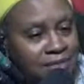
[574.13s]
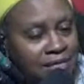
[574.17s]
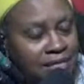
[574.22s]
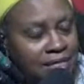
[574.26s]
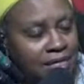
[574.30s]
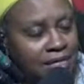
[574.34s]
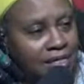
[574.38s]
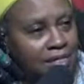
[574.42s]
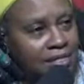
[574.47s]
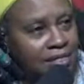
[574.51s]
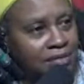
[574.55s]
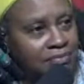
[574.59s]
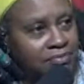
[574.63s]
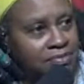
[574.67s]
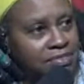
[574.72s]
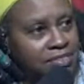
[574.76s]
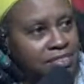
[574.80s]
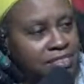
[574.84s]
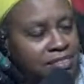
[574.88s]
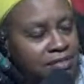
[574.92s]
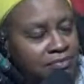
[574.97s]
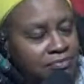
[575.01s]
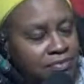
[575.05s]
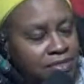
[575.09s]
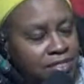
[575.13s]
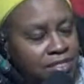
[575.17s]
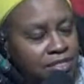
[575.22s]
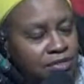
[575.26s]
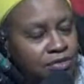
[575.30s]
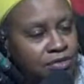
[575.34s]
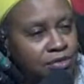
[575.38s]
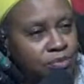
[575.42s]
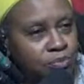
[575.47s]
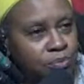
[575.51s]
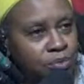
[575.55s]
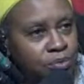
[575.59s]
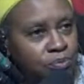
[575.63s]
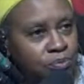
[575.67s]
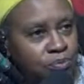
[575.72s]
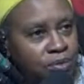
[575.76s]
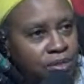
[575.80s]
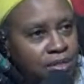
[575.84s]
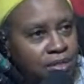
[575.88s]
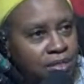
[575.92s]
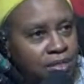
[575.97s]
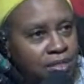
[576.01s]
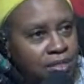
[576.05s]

And I can even see the video that went with it.